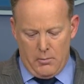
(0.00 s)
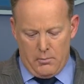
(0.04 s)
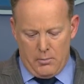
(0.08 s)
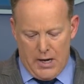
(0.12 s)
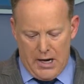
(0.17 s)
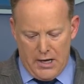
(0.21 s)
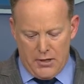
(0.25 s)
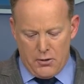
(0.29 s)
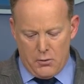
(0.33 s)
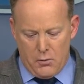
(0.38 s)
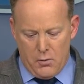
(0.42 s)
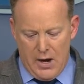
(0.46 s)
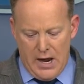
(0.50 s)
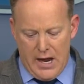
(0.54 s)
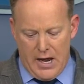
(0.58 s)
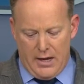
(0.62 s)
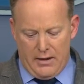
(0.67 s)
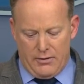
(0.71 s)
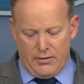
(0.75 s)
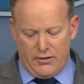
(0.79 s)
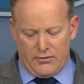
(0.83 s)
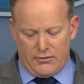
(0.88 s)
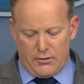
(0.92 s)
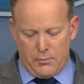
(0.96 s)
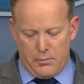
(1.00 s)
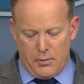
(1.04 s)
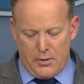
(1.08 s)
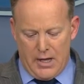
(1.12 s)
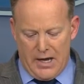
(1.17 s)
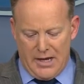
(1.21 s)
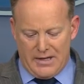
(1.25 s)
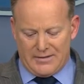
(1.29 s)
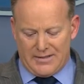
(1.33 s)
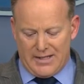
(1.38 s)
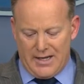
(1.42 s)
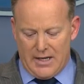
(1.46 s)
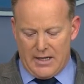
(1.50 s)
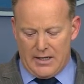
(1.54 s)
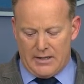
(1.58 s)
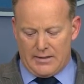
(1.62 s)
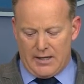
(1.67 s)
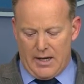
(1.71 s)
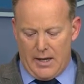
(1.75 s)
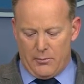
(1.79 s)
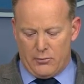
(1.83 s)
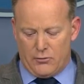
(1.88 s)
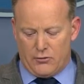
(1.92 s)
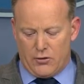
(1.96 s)
By the way, this applies to any
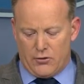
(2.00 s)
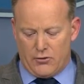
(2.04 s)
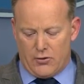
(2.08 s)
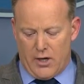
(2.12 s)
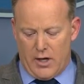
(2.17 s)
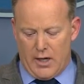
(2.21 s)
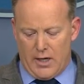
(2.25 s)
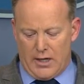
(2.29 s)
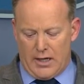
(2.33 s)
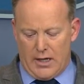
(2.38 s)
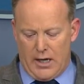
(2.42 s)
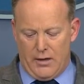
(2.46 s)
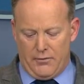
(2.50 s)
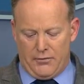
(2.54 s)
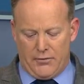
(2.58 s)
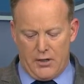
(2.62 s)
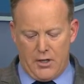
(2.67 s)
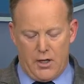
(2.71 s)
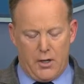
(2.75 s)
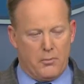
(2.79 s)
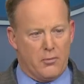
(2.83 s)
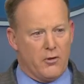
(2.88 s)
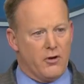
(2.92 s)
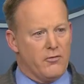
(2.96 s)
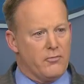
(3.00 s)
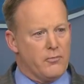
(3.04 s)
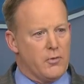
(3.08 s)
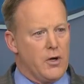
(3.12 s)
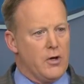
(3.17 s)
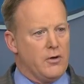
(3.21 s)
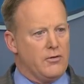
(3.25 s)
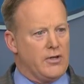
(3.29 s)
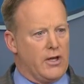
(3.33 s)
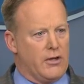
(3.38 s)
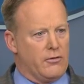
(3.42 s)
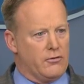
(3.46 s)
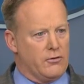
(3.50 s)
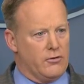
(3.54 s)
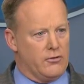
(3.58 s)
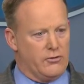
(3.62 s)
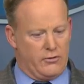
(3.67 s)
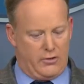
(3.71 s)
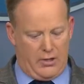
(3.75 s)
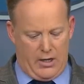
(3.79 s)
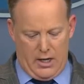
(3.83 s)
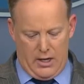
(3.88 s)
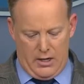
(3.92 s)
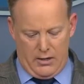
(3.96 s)
attempts to try to count the number of protesters
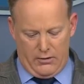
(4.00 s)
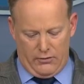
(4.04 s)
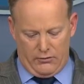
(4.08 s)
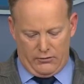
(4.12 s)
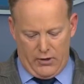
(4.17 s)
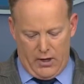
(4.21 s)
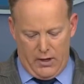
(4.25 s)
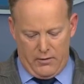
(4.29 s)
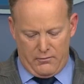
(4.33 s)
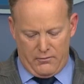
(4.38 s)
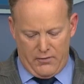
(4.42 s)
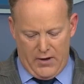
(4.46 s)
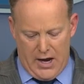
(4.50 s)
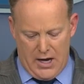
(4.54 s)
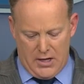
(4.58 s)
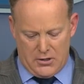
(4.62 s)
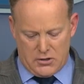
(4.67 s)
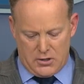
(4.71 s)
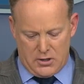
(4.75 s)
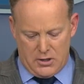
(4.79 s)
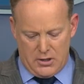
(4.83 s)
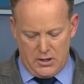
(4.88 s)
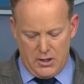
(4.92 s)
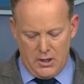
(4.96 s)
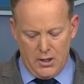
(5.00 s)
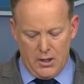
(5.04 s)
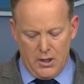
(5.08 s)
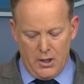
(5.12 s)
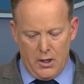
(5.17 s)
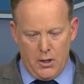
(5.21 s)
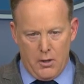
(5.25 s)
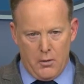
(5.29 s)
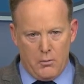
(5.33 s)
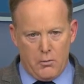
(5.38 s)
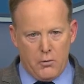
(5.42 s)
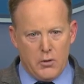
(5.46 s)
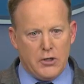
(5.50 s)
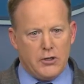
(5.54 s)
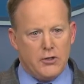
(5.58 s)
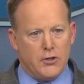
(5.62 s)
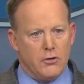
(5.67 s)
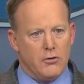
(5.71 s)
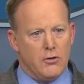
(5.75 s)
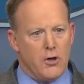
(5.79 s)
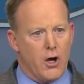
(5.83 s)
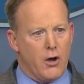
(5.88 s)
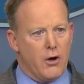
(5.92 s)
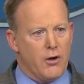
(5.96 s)
today in the same fashion. We
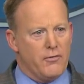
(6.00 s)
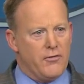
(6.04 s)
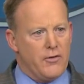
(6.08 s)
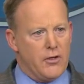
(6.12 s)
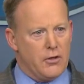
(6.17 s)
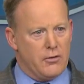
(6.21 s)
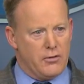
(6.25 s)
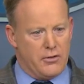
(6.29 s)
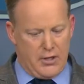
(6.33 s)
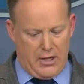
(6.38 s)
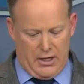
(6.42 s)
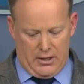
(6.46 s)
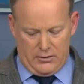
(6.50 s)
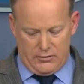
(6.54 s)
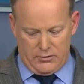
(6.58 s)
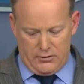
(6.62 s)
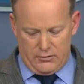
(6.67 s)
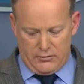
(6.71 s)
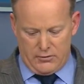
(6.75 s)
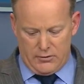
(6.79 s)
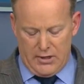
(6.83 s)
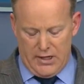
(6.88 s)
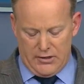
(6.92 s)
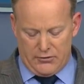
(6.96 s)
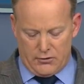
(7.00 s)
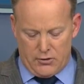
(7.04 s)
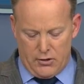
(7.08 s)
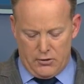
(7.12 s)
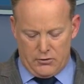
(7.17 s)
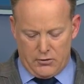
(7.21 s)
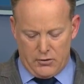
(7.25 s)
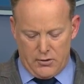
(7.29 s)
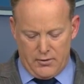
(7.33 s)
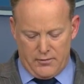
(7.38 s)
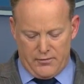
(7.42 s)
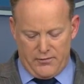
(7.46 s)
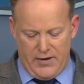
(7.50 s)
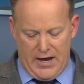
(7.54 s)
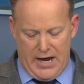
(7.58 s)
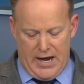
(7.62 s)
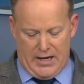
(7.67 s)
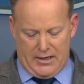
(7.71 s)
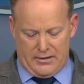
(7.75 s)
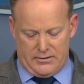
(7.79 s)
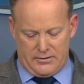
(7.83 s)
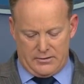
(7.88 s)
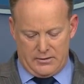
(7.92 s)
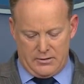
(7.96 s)
do know a few things, so let's go through the
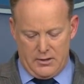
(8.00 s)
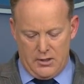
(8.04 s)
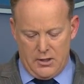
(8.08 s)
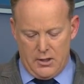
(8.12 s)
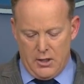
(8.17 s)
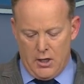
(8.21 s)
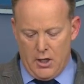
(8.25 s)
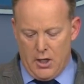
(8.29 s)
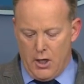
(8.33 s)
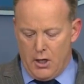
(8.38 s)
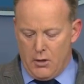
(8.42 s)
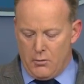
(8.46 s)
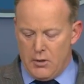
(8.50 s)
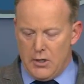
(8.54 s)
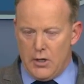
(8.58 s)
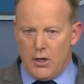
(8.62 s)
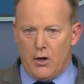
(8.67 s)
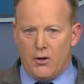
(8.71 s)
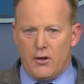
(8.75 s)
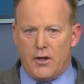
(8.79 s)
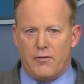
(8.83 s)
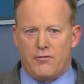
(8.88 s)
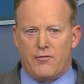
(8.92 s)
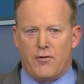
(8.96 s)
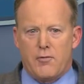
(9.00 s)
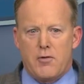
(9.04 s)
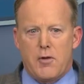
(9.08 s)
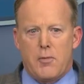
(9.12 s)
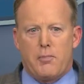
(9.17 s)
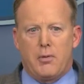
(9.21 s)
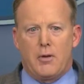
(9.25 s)
facts. We know that from the